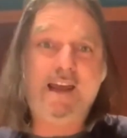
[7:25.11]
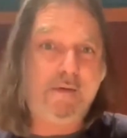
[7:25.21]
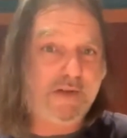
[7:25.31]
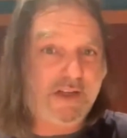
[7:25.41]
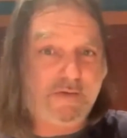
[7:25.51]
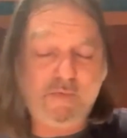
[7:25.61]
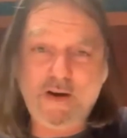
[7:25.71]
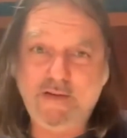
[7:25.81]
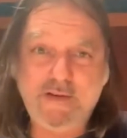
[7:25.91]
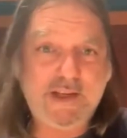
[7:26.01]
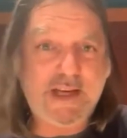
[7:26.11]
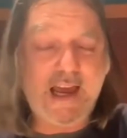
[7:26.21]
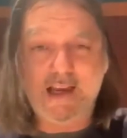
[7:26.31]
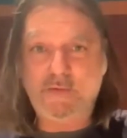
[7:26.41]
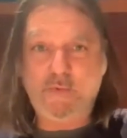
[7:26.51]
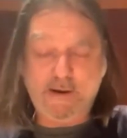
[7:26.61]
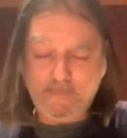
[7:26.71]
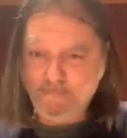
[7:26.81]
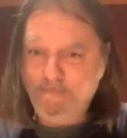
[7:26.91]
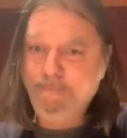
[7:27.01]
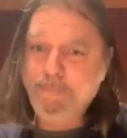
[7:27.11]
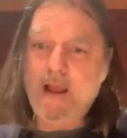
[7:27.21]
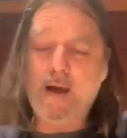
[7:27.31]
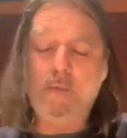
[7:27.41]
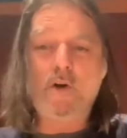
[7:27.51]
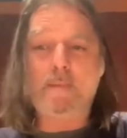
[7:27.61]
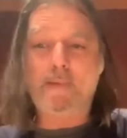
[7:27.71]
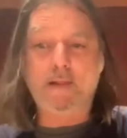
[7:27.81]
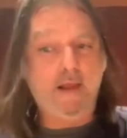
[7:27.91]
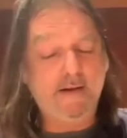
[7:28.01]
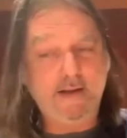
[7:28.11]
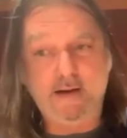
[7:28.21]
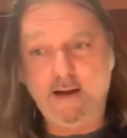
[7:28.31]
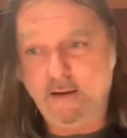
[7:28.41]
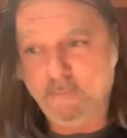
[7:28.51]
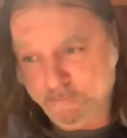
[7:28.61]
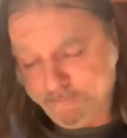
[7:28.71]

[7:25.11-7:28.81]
It was just one of those days where I woke up in London and I